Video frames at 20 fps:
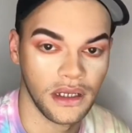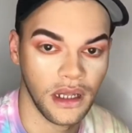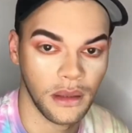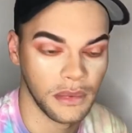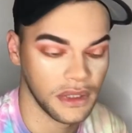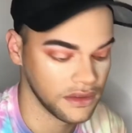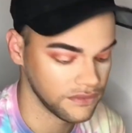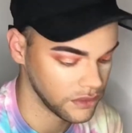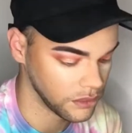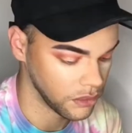I mean,
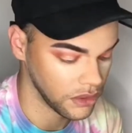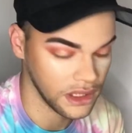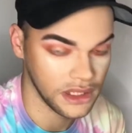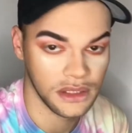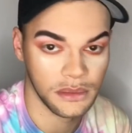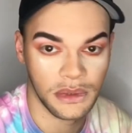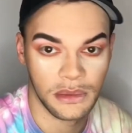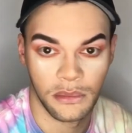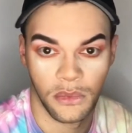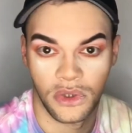if you want it
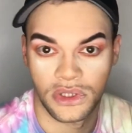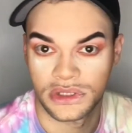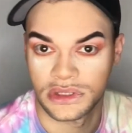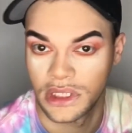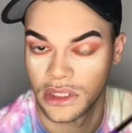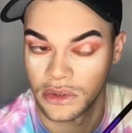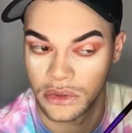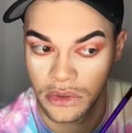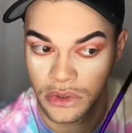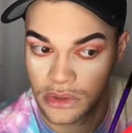to be more
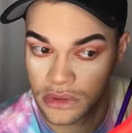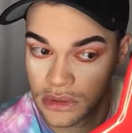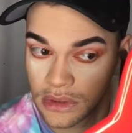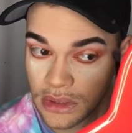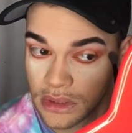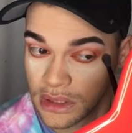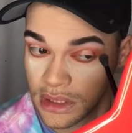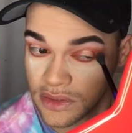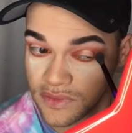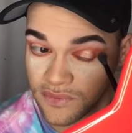subtle,
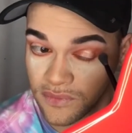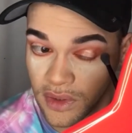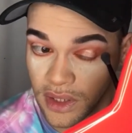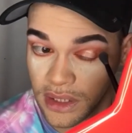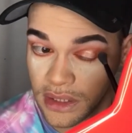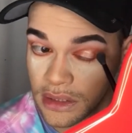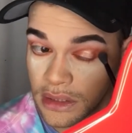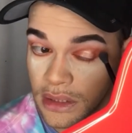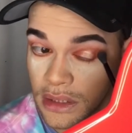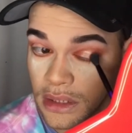that's fine.
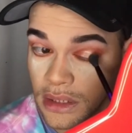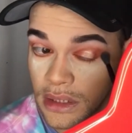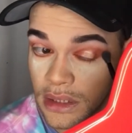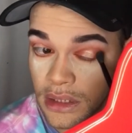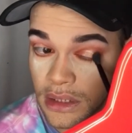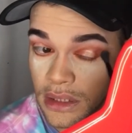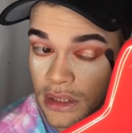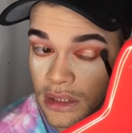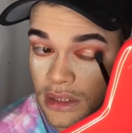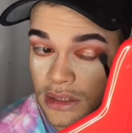
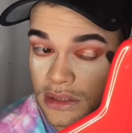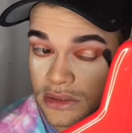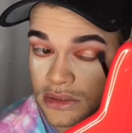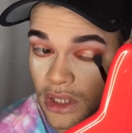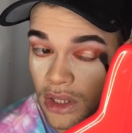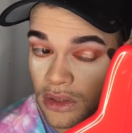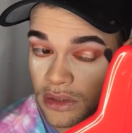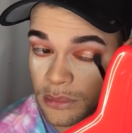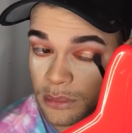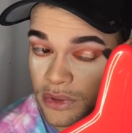It's
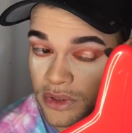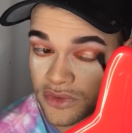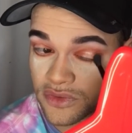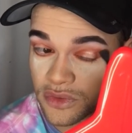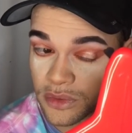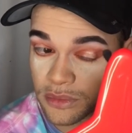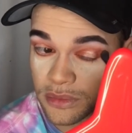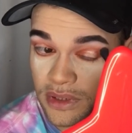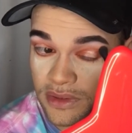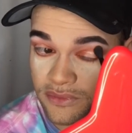all in personal
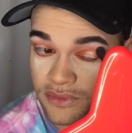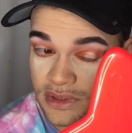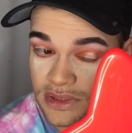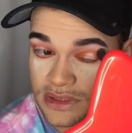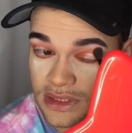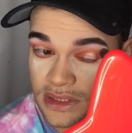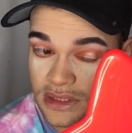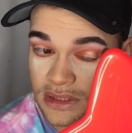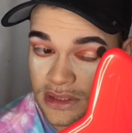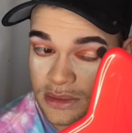preference
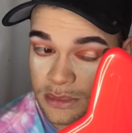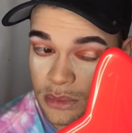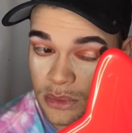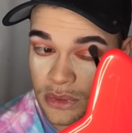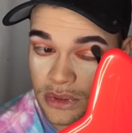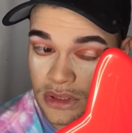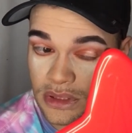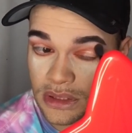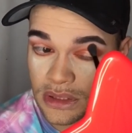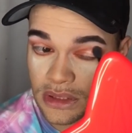at this
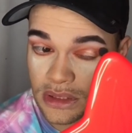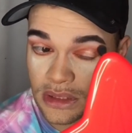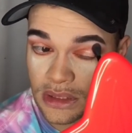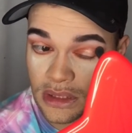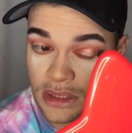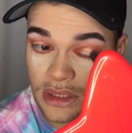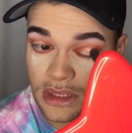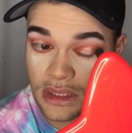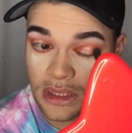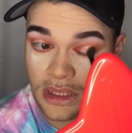point.
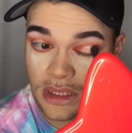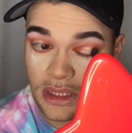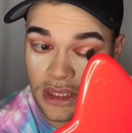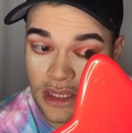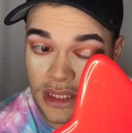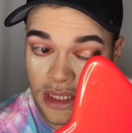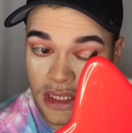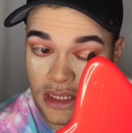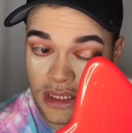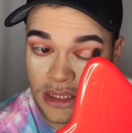
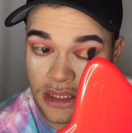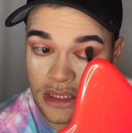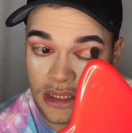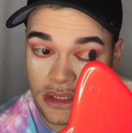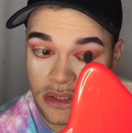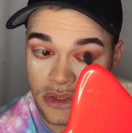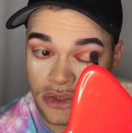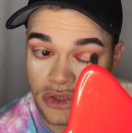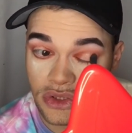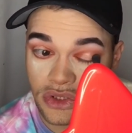And then
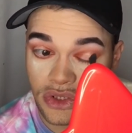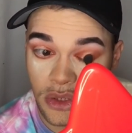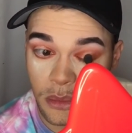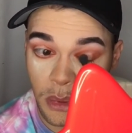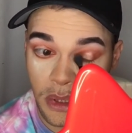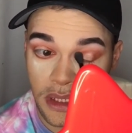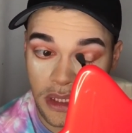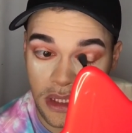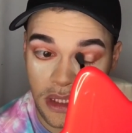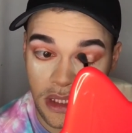you just go
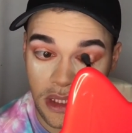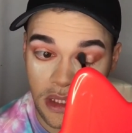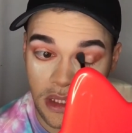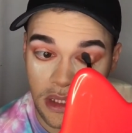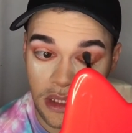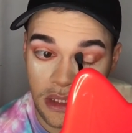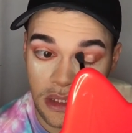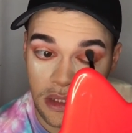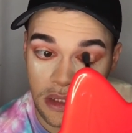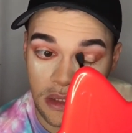back
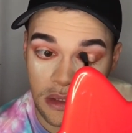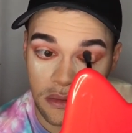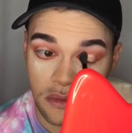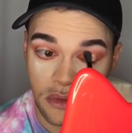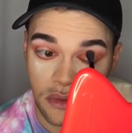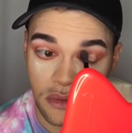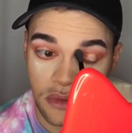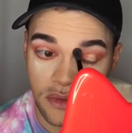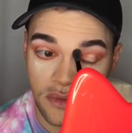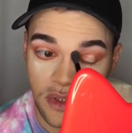in,
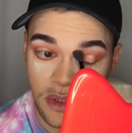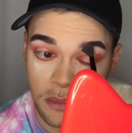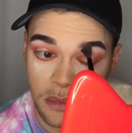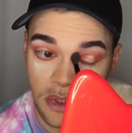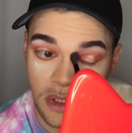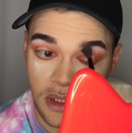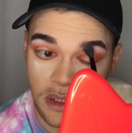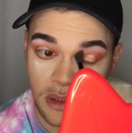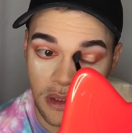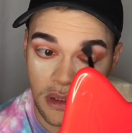do the same
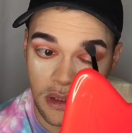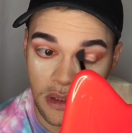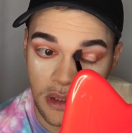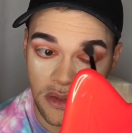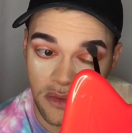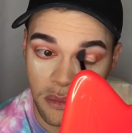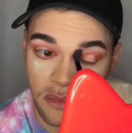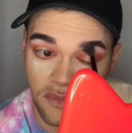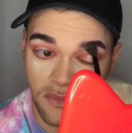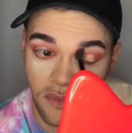thing as
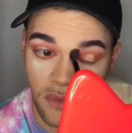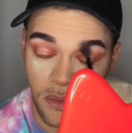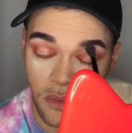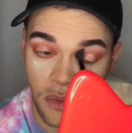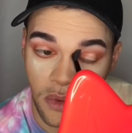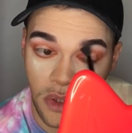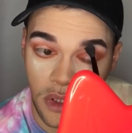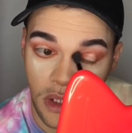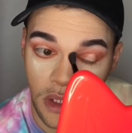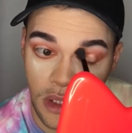
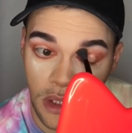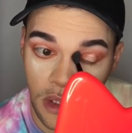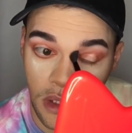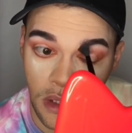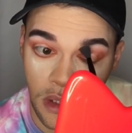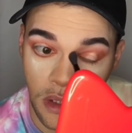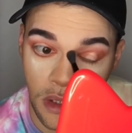before.